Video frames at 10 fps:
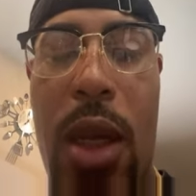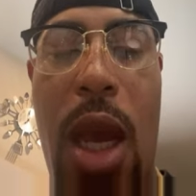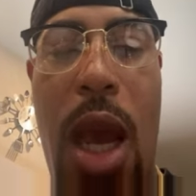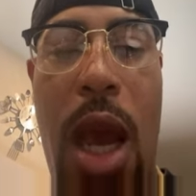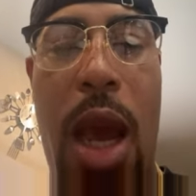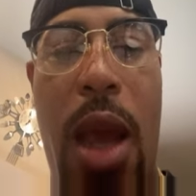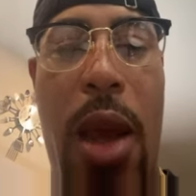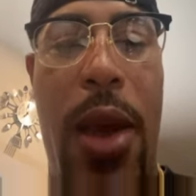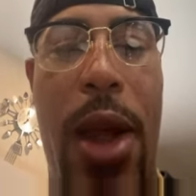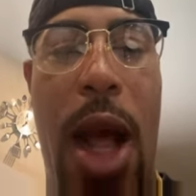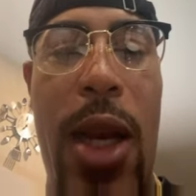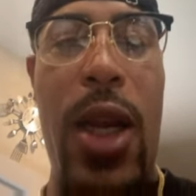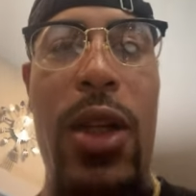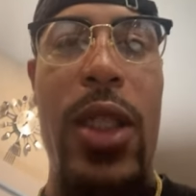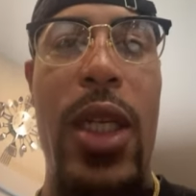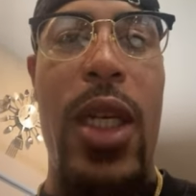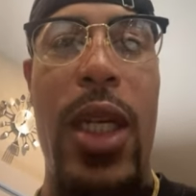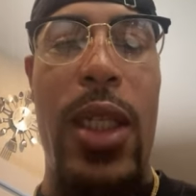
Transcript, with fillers: Yeah, I know she cooked